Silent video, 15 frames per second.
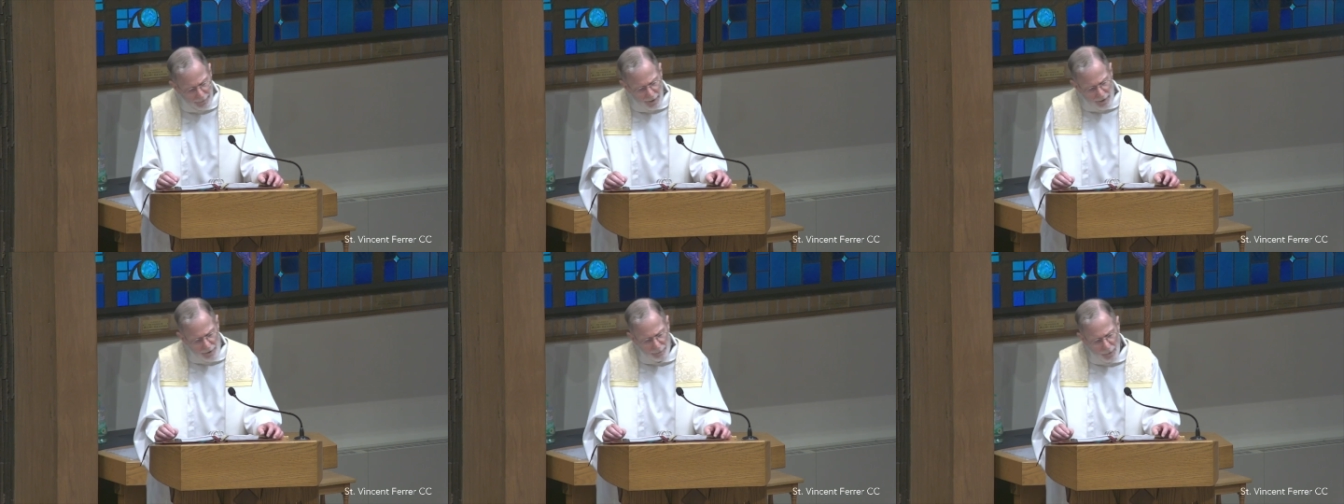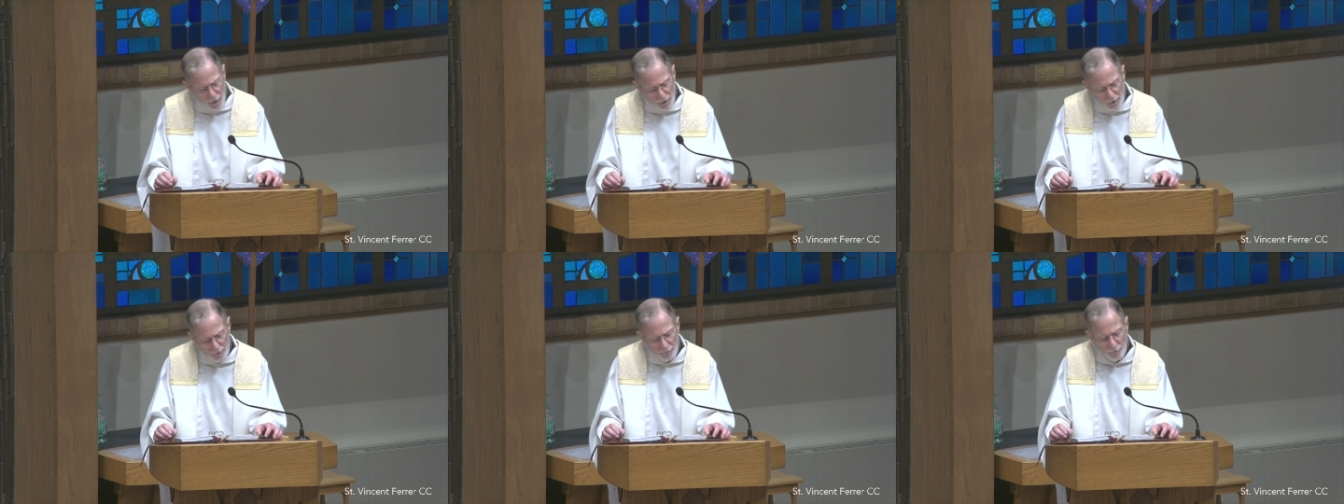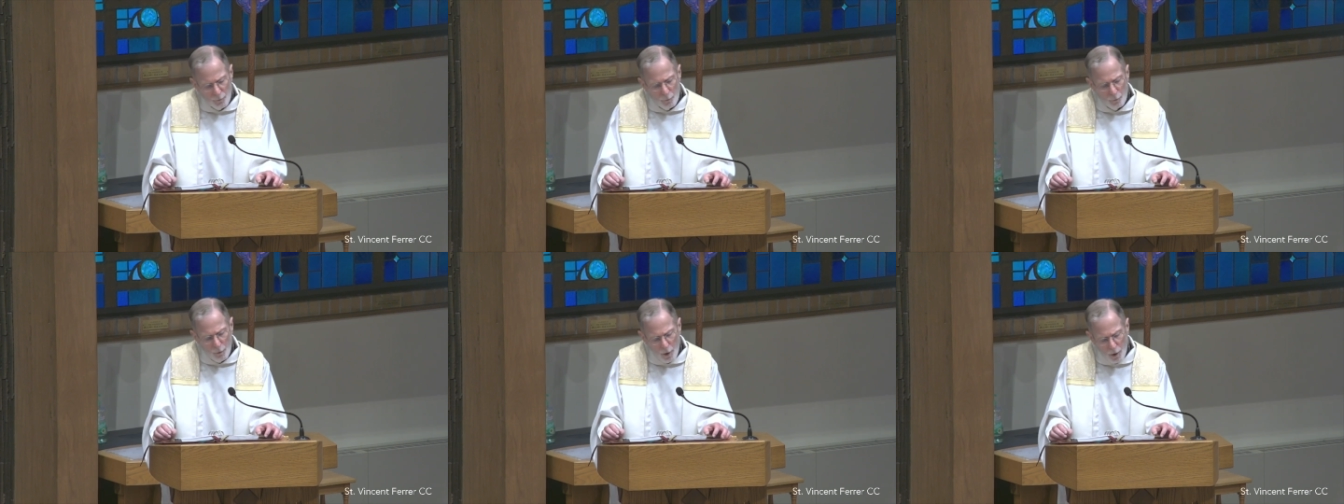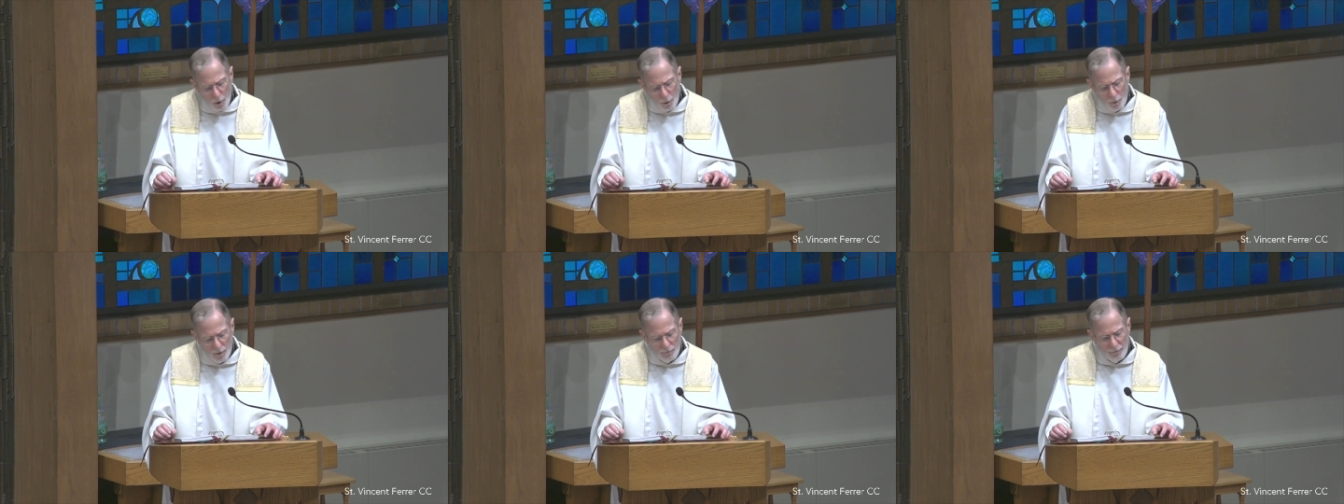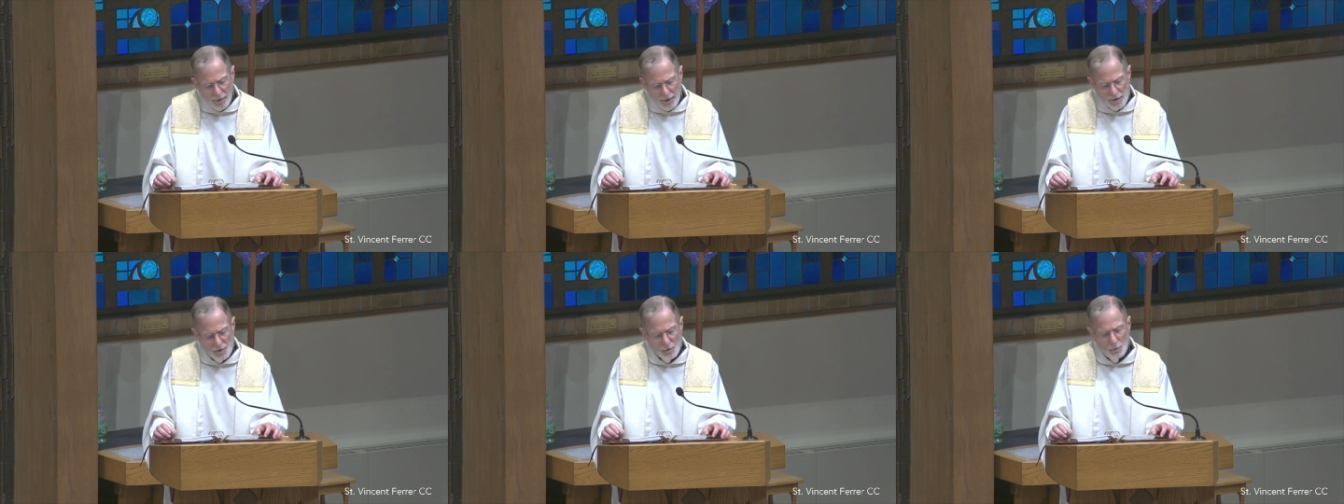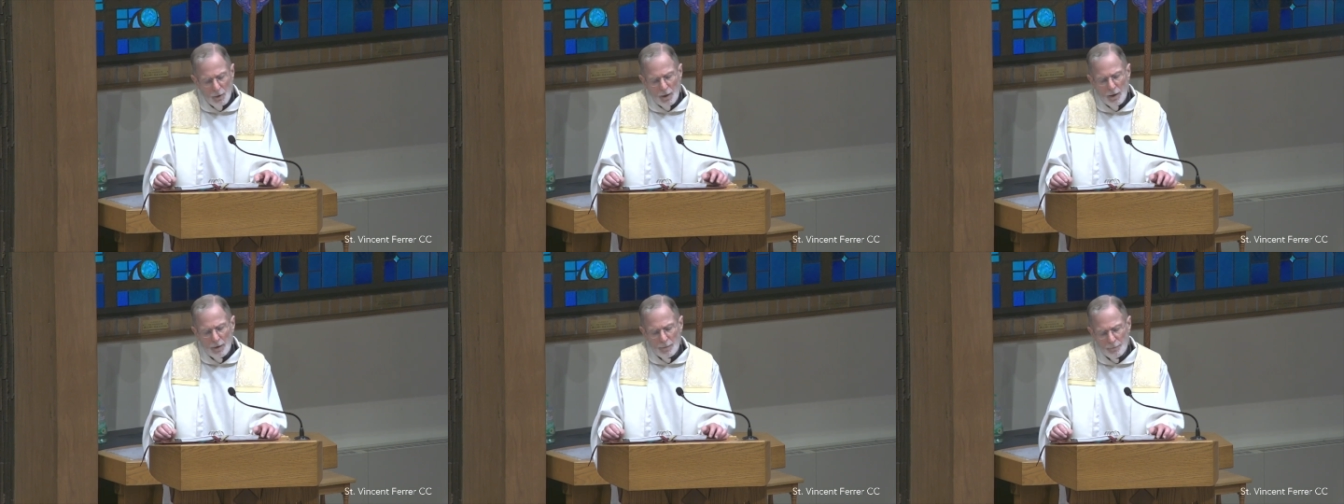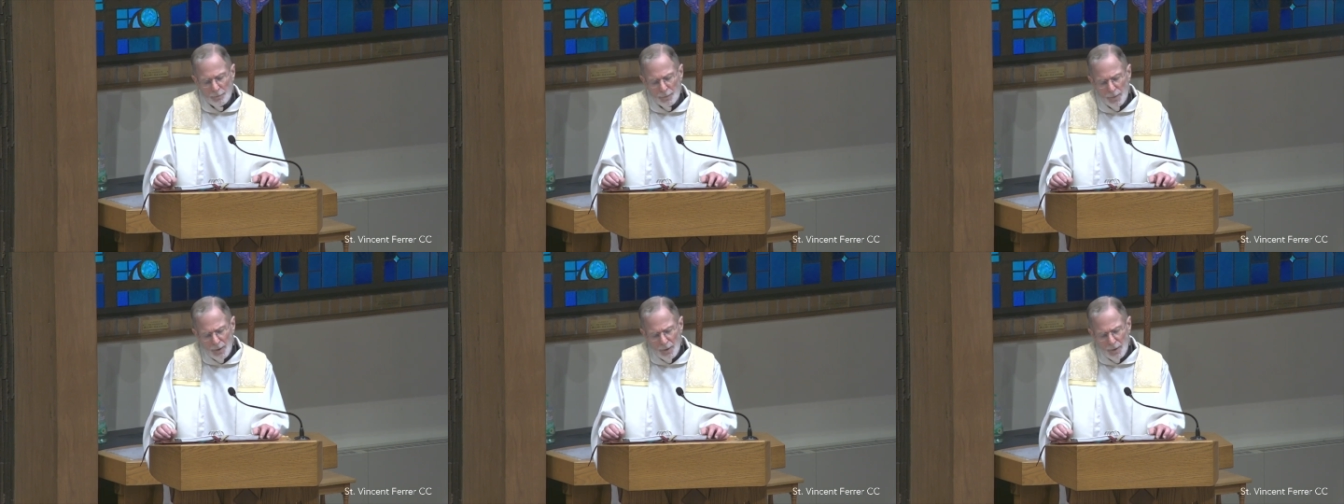And that's part of the woe of Ezra.